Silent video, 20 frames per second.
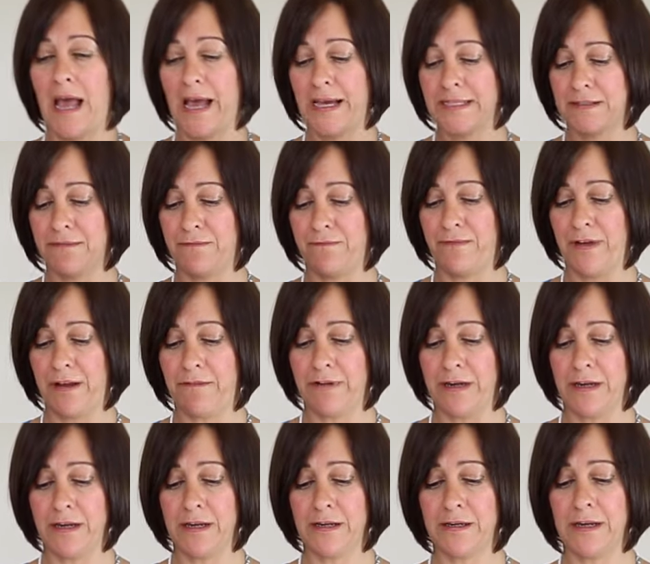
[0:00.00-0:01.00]
has a
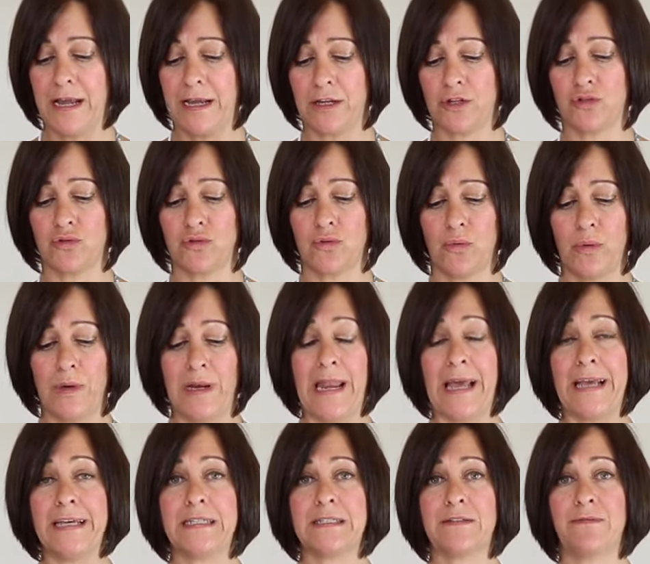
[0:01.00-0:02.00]
very natural
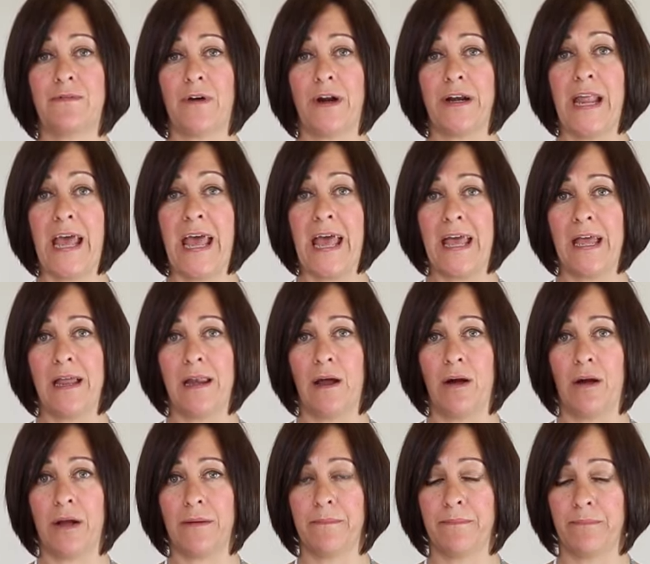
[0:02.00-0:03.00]
lace front
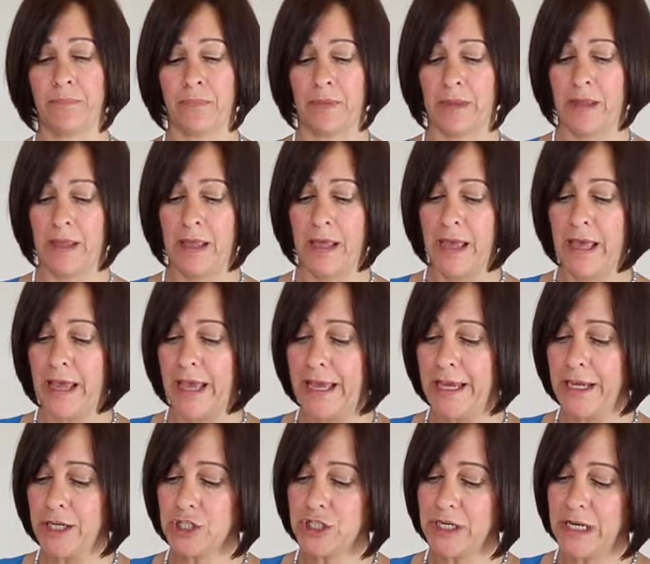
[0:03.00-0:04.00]
hairline.
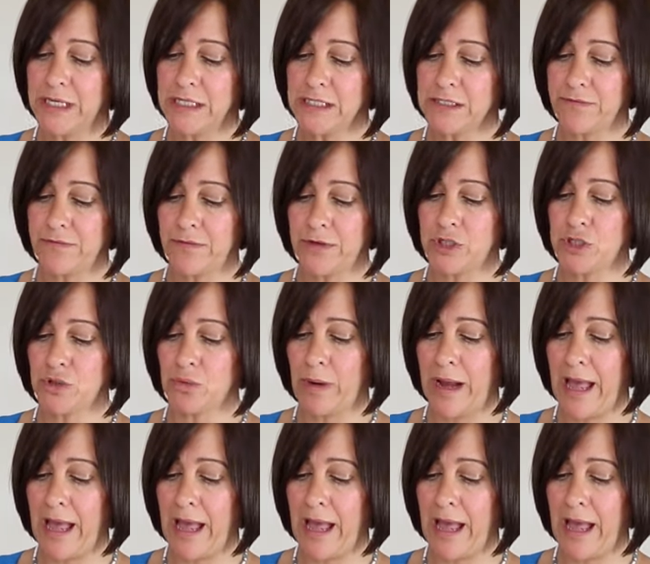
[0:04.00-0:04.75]
Each individual